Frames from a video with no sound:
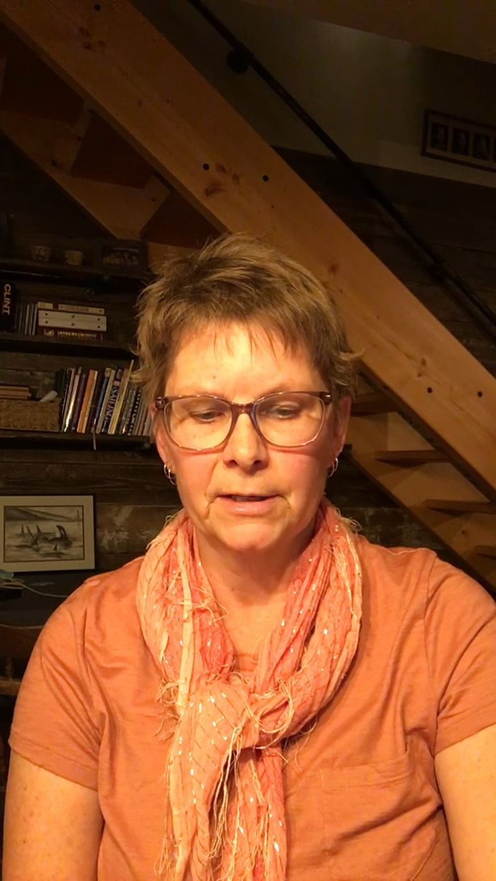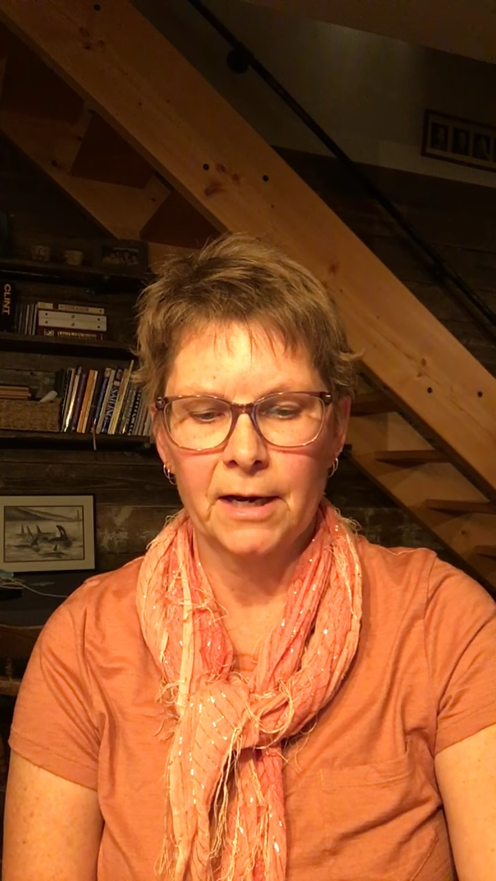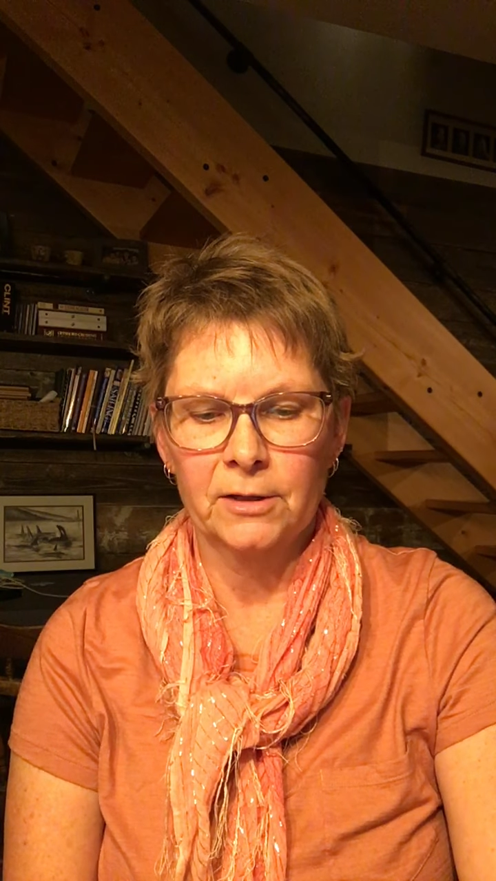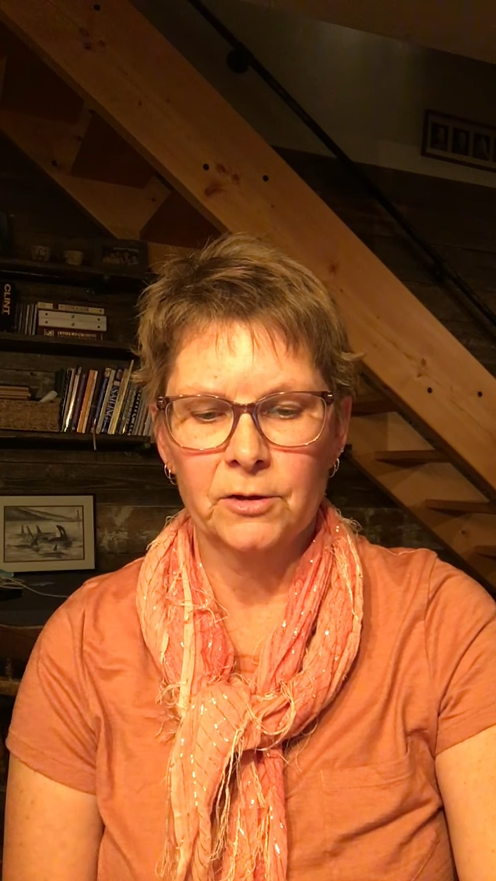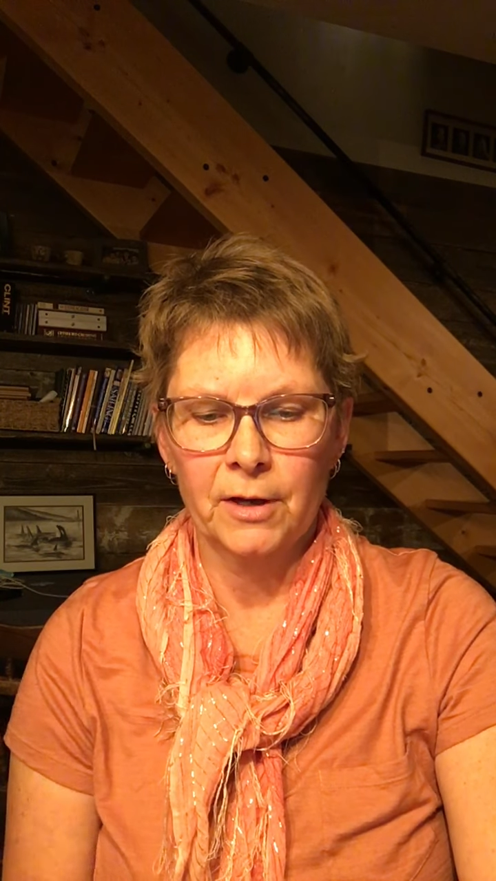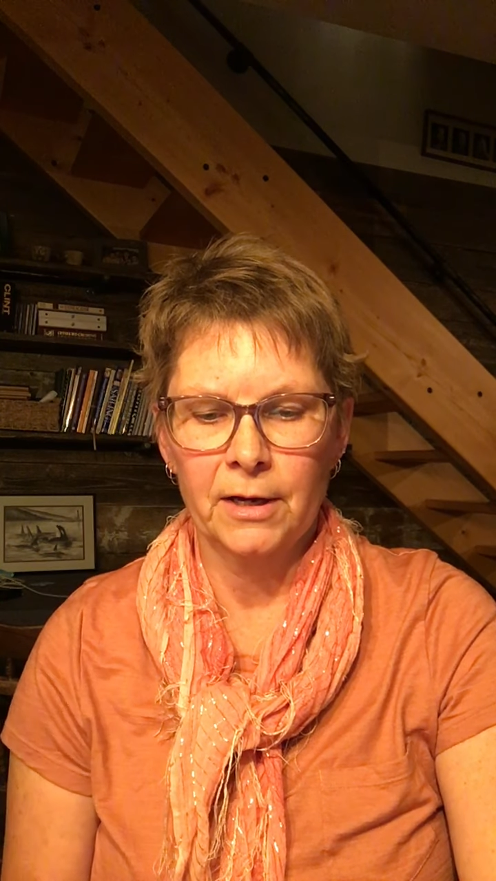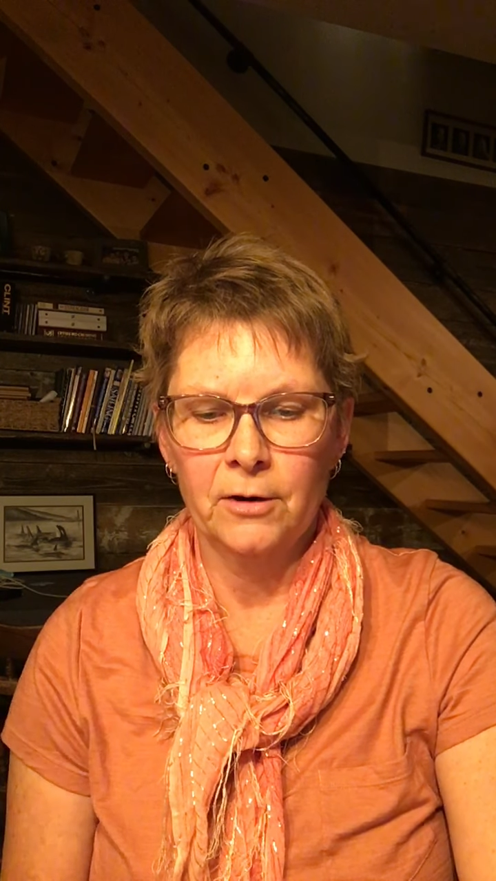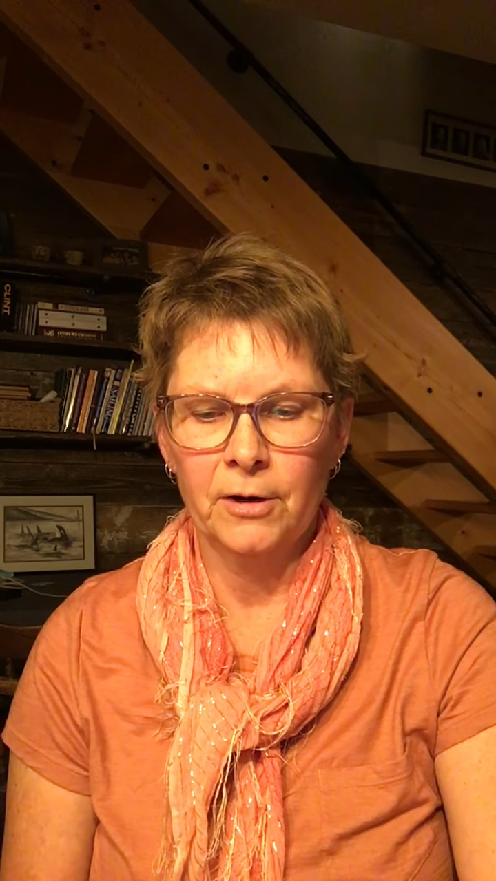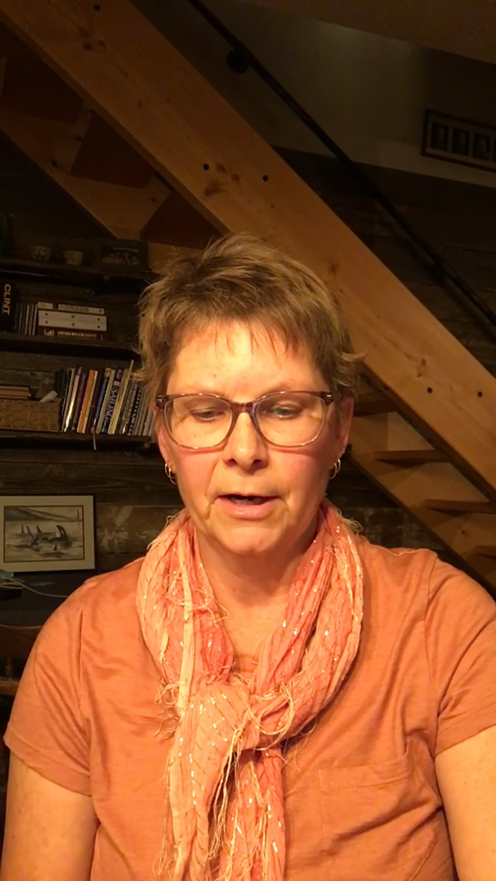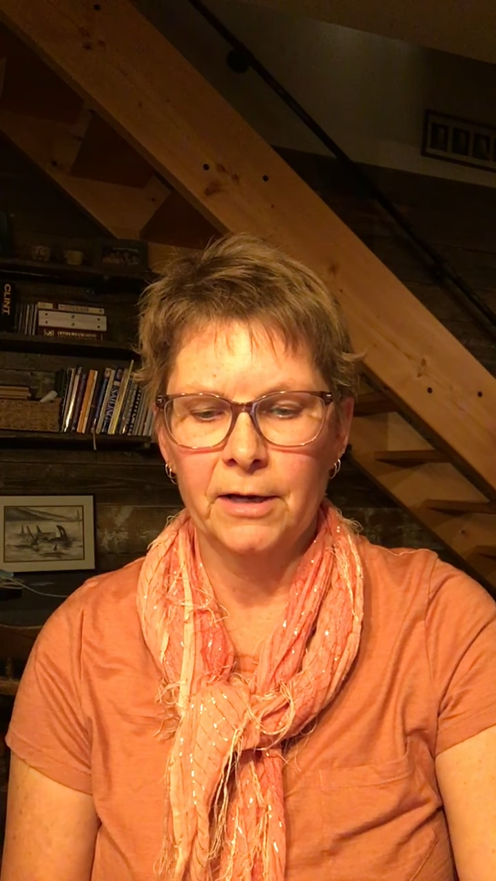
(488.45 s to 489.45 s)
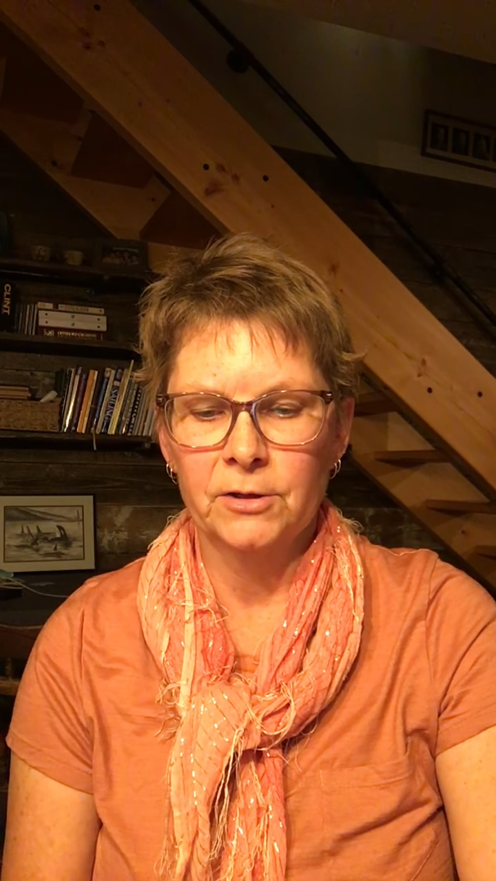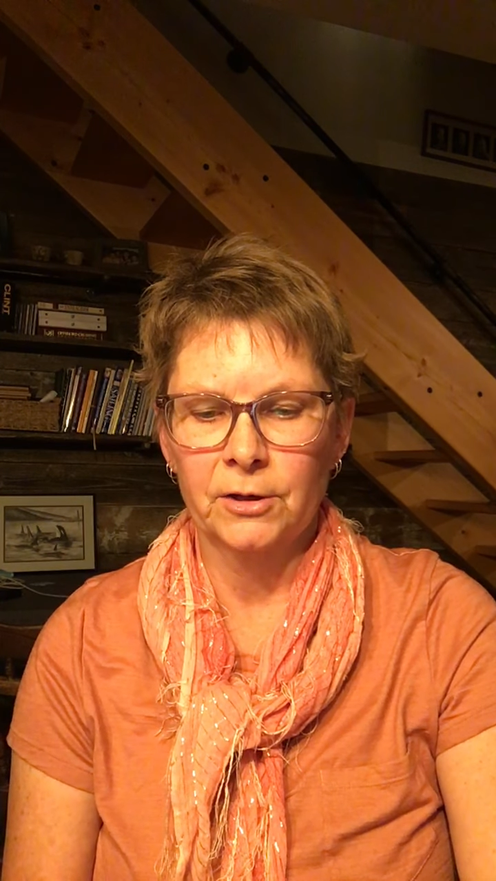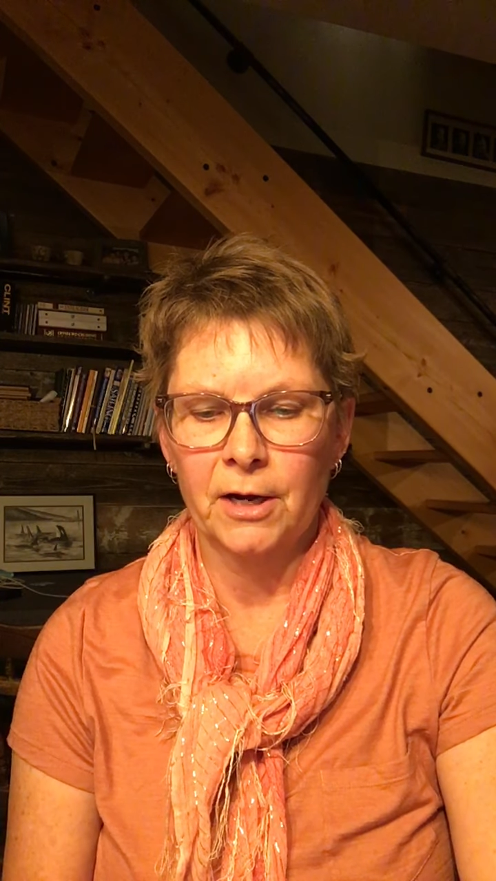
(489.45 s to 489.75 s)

Act so that hearing aids are